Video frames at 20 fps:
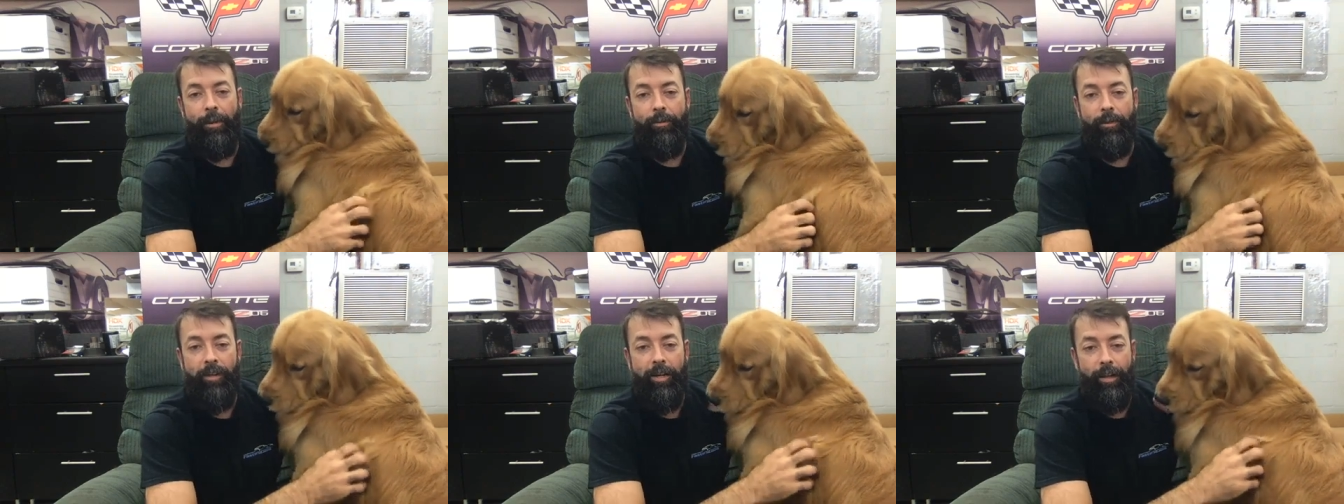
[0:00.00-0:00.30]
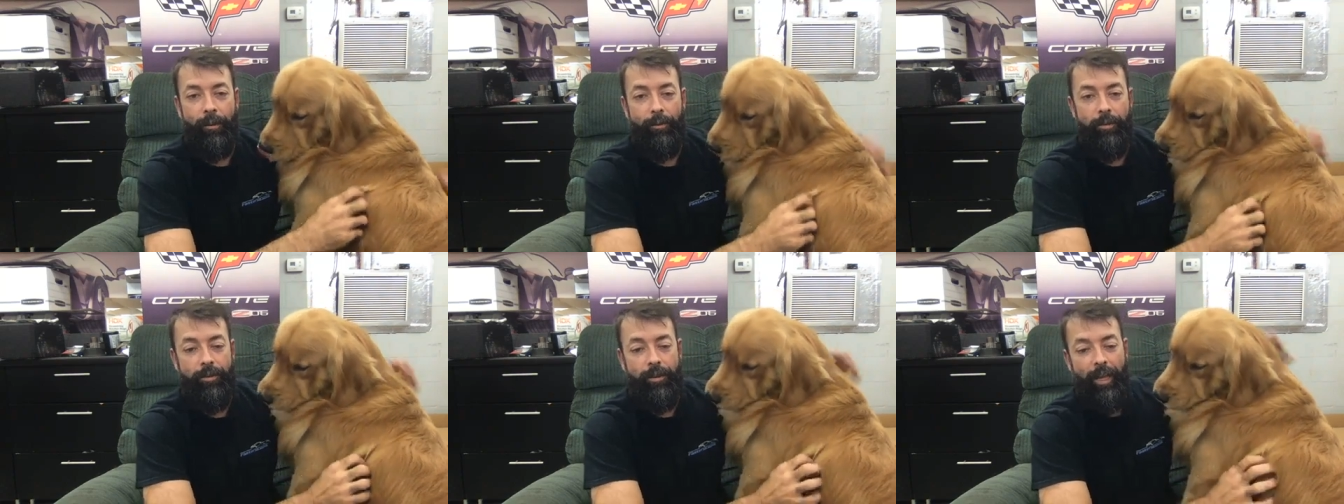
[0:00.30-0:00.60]

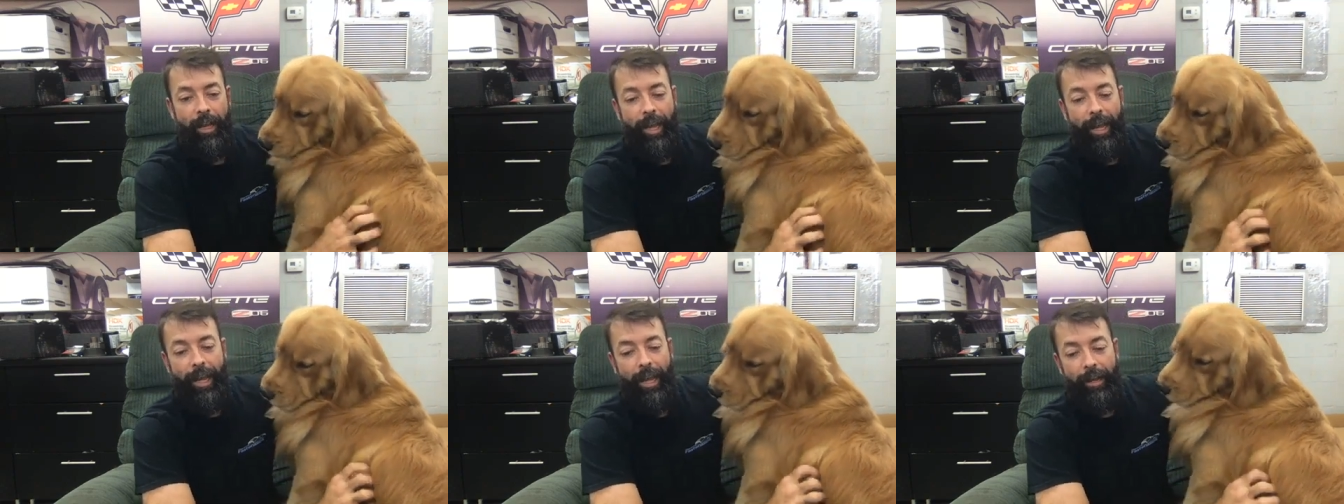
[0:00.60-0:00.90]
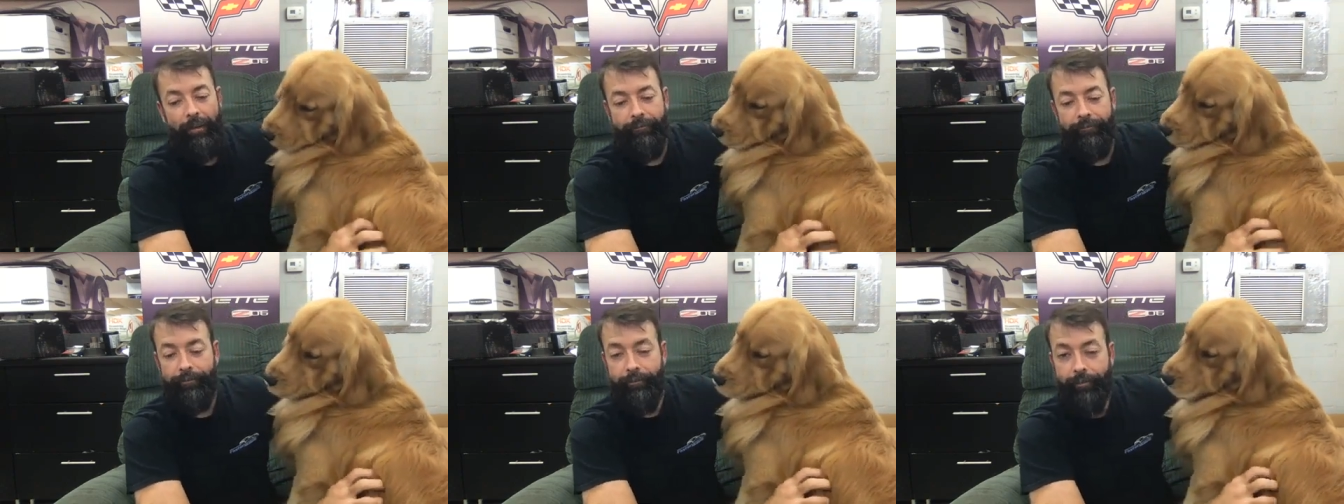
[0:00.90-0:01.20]
chips,
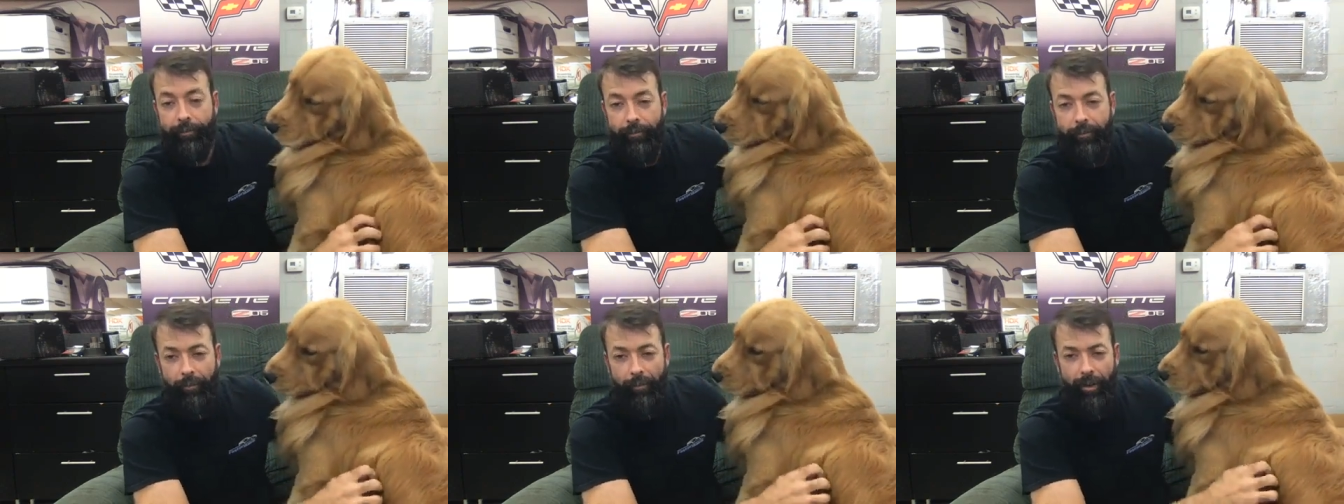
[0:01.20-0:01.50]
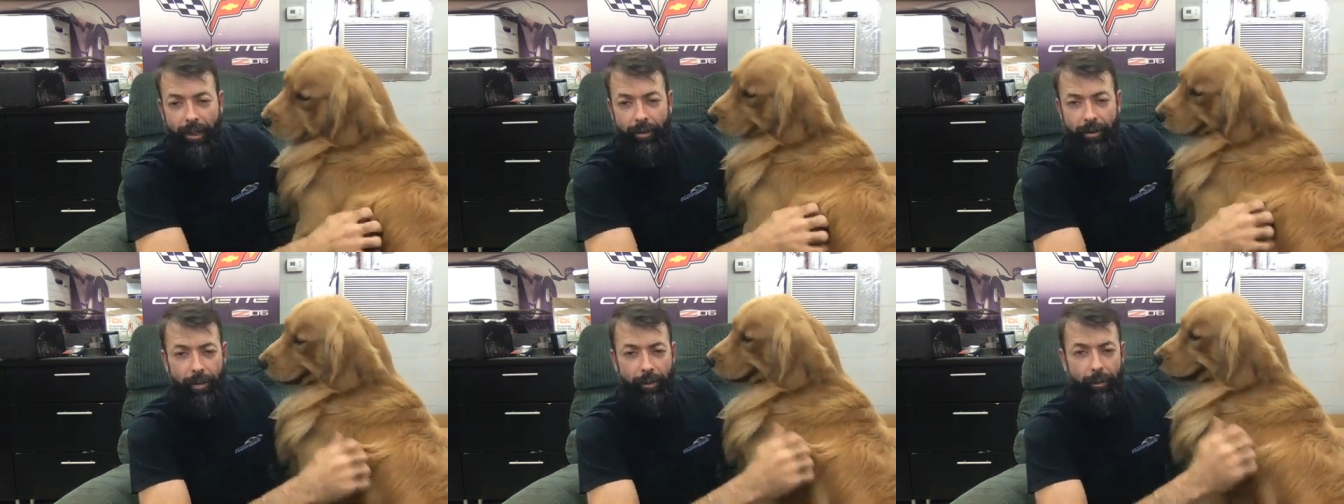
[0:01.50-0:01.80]
and
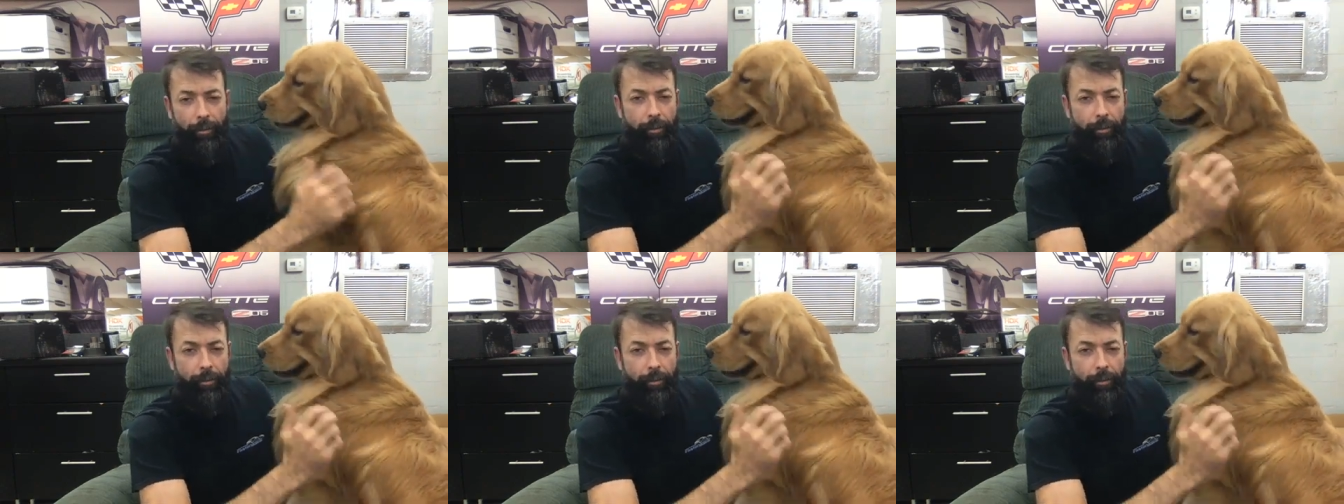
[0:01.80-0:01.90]
the